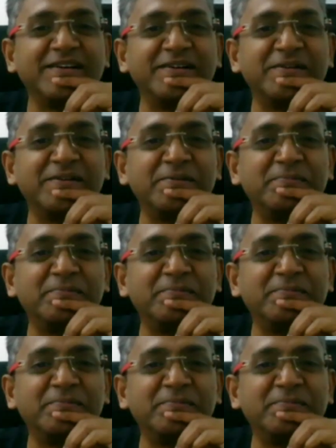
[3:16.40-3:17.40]
with
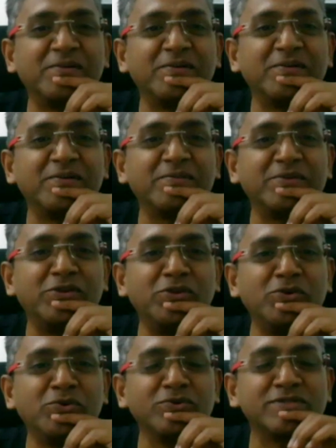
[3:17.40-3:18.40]

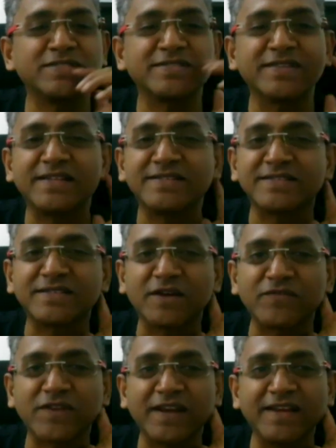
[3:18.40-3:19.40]
news and
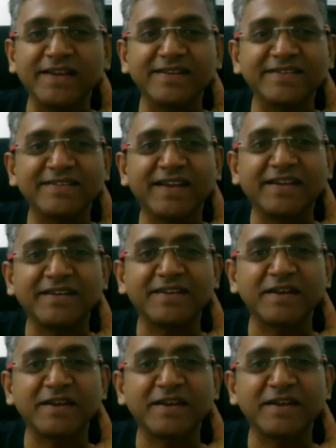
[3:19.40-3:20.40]
stuff running,
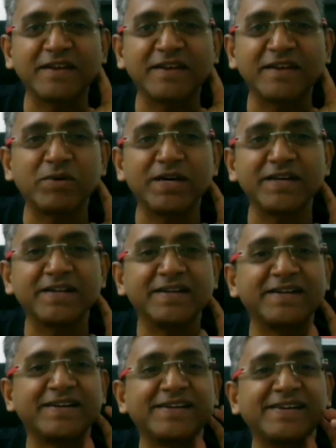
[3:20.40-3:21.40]
entertainment or whatever.
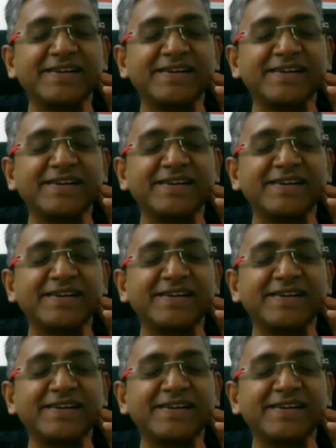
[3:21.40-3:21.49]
